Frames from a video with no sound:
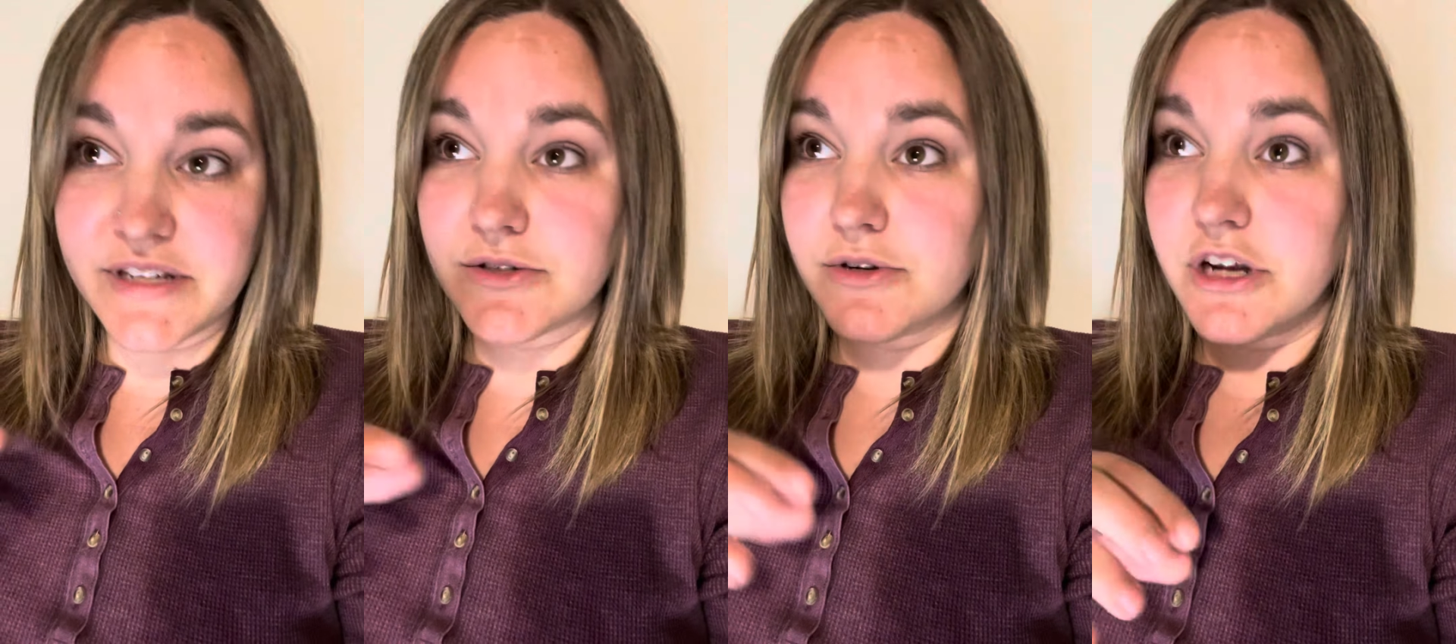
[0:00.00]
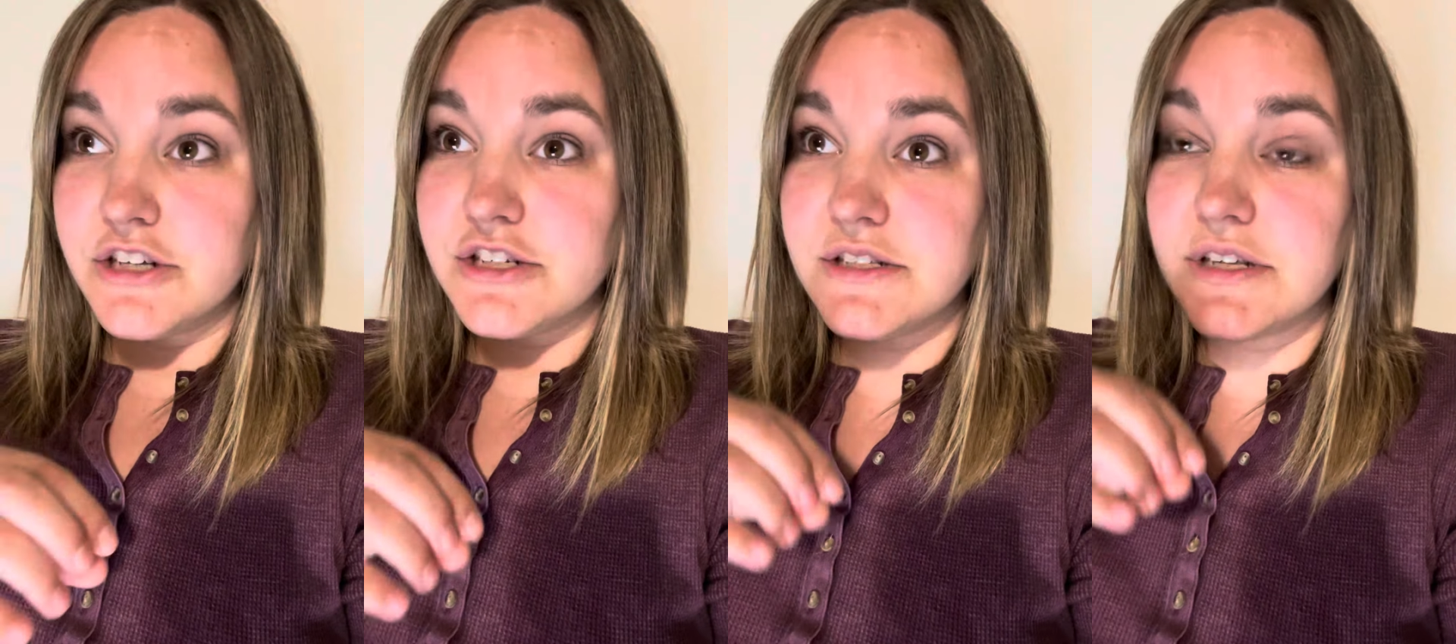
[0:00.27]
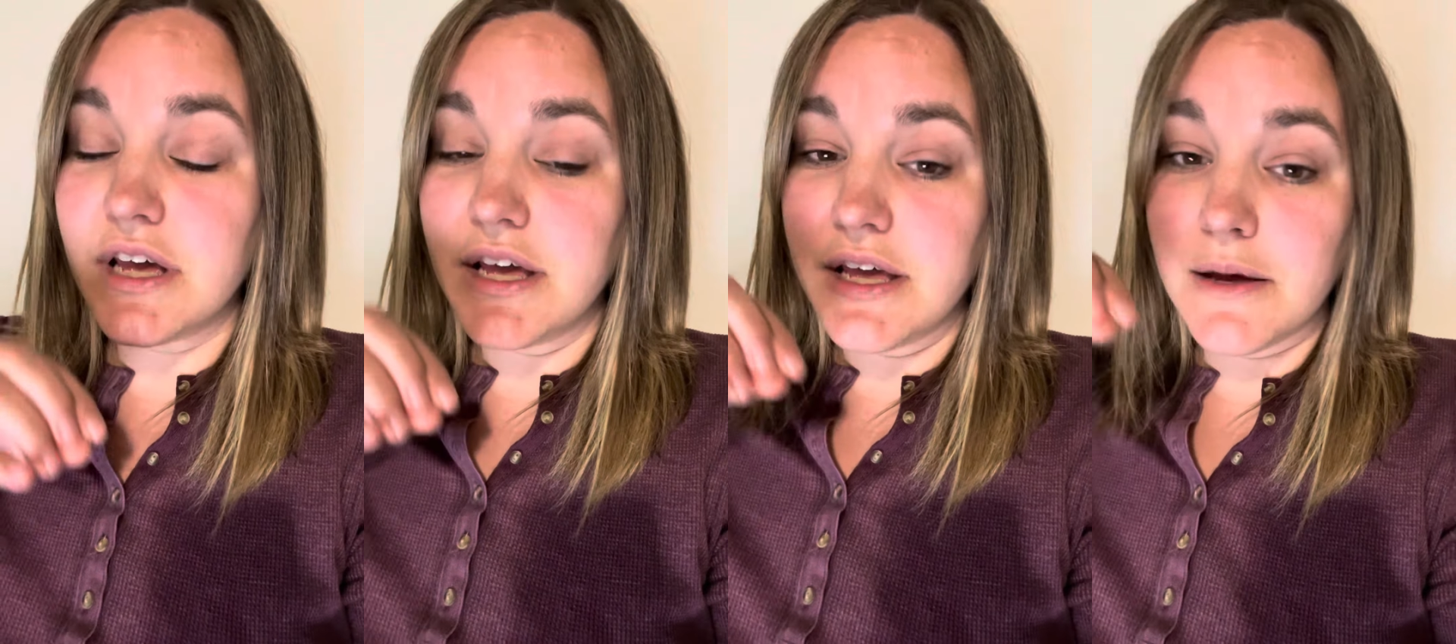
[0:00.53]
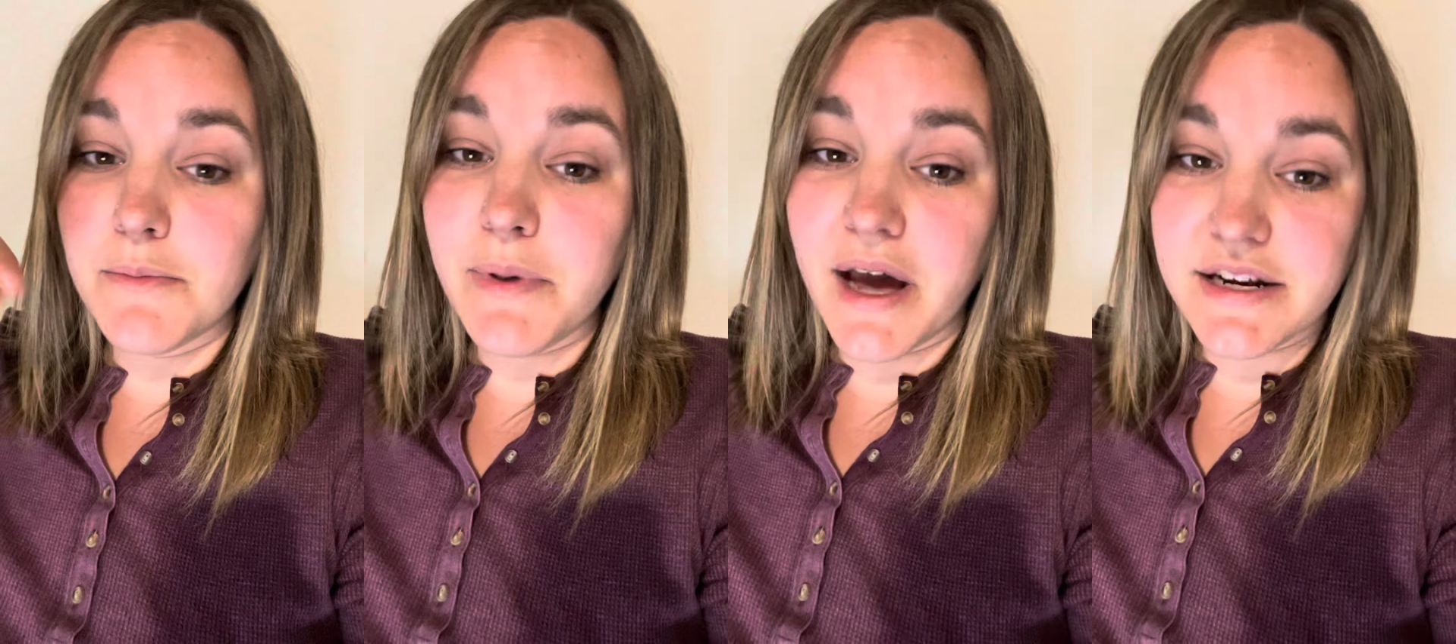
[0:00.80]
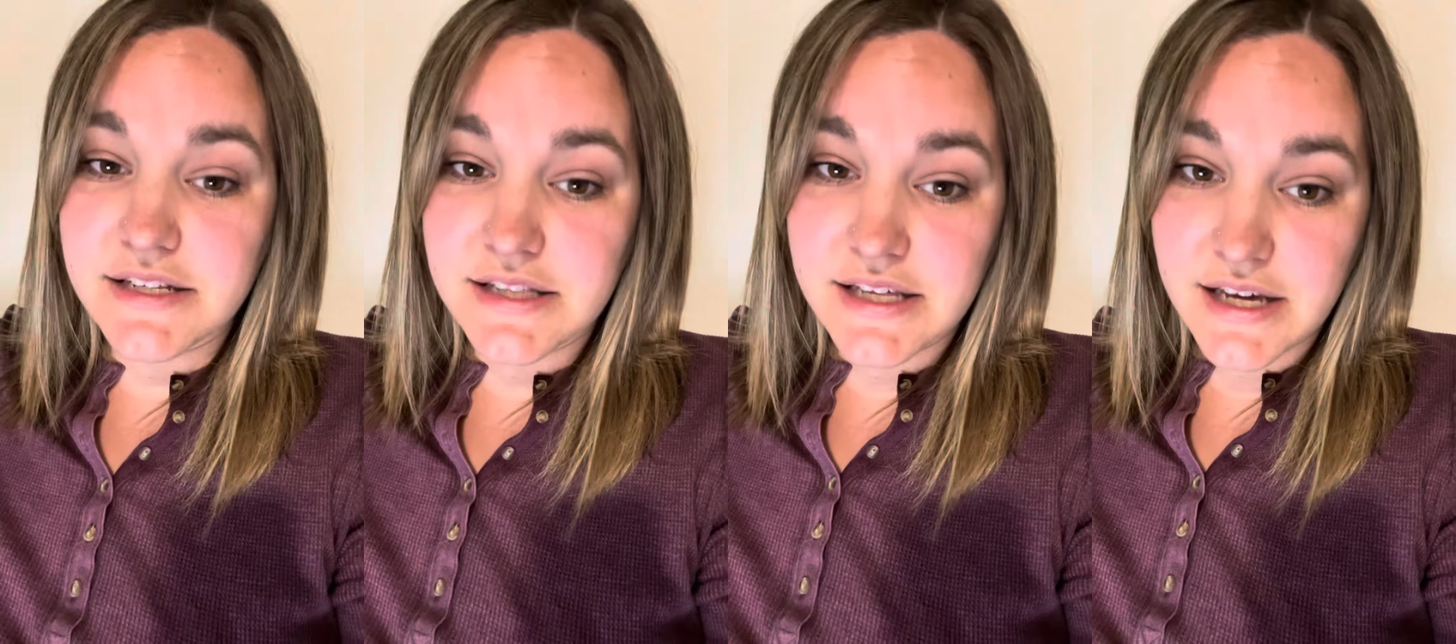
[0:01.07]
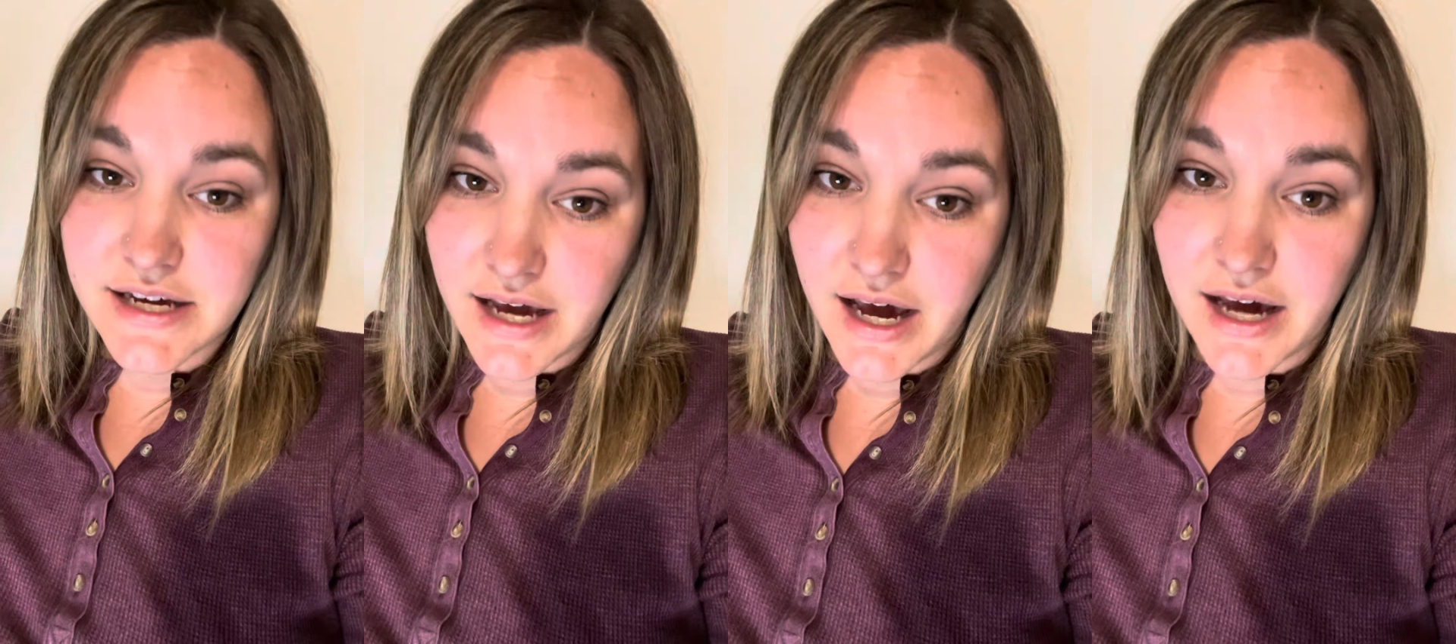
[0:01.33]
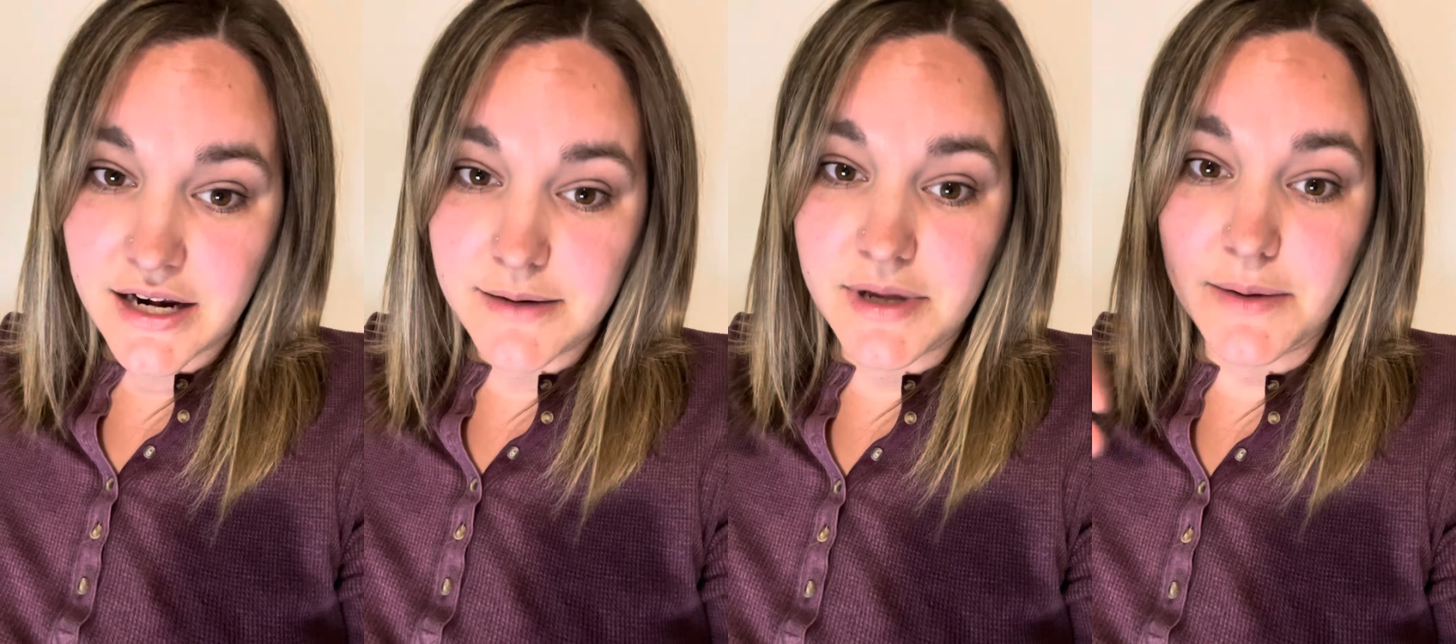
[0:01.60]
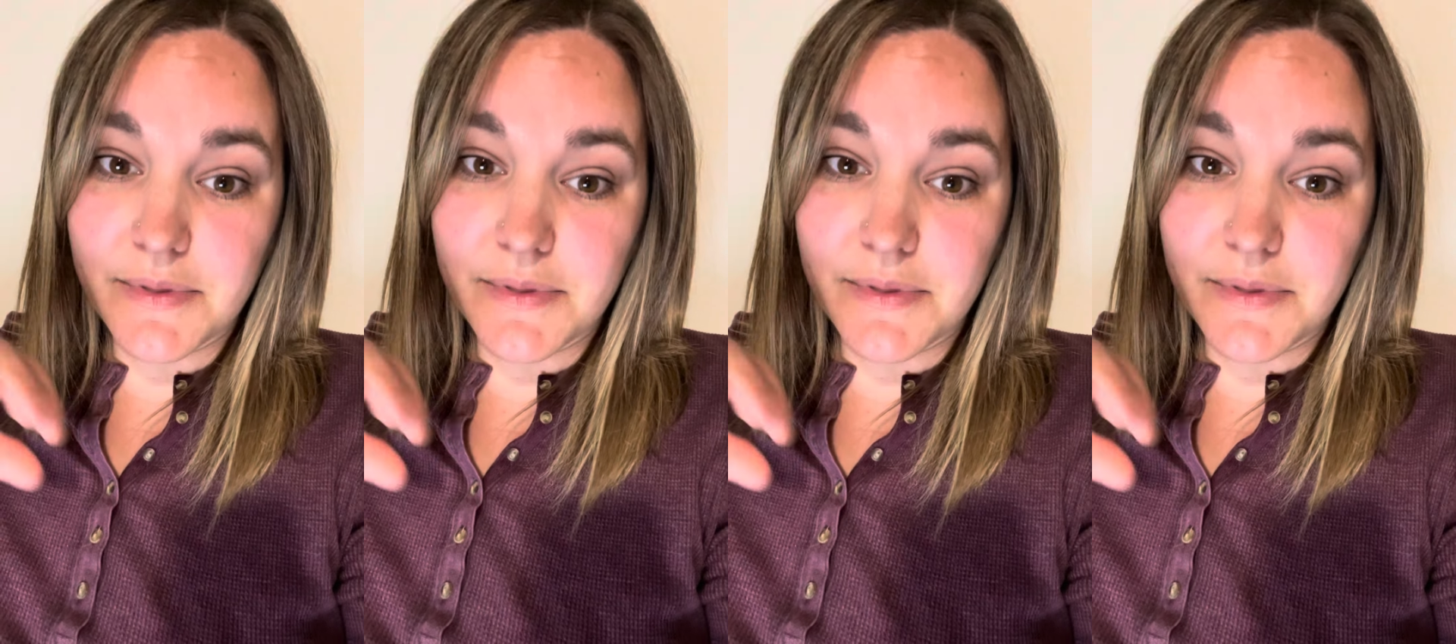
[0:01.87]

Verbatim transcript: So not just impacted the economy,